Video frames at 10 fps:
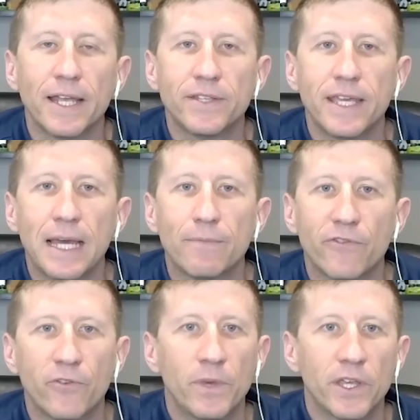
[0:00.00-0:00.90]
ATM
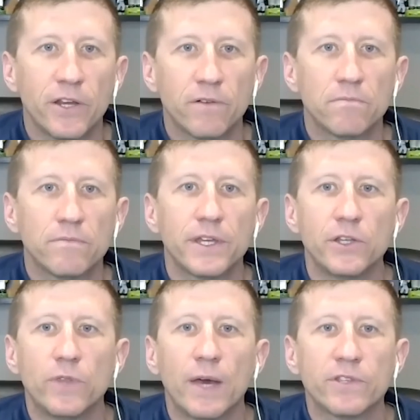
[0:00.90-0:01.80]
was familiar. They
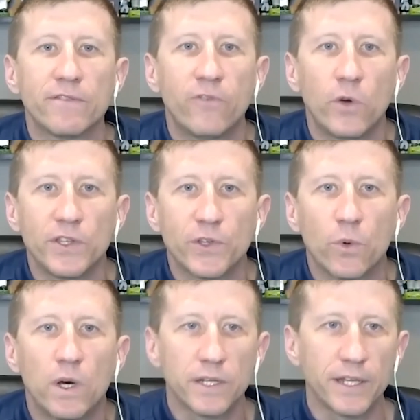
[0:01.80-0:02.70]
knew that was a voice
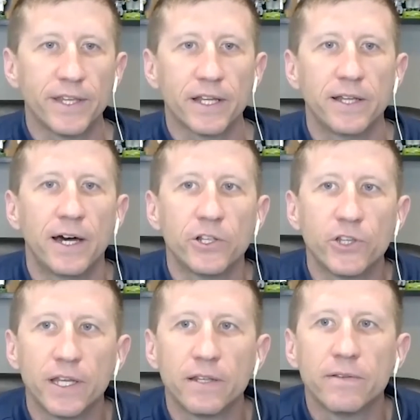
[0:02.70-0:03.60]
quality
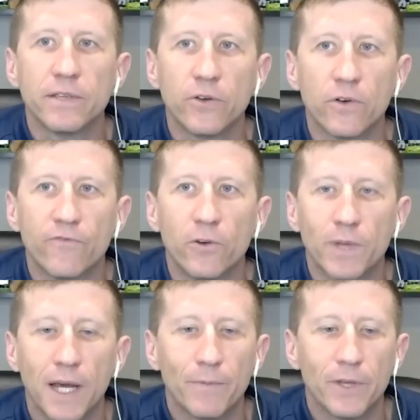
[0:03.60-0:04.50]
technology, and,
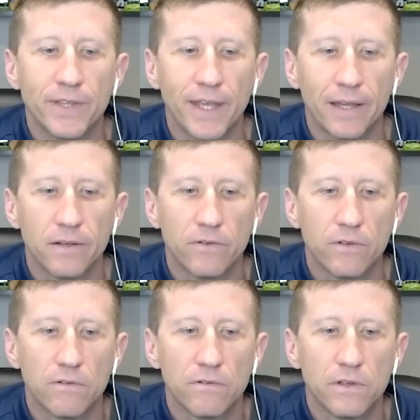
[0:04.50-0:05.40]
from companies that
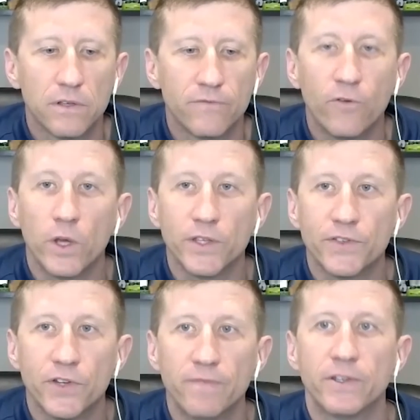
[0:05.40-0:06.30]
voice
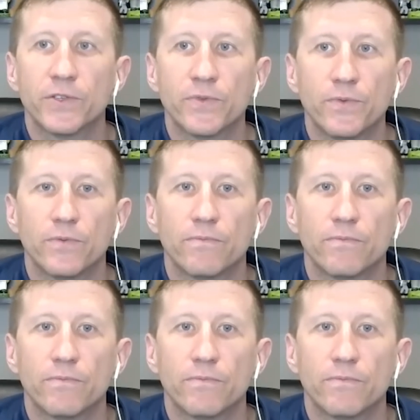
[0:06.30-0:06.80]
service,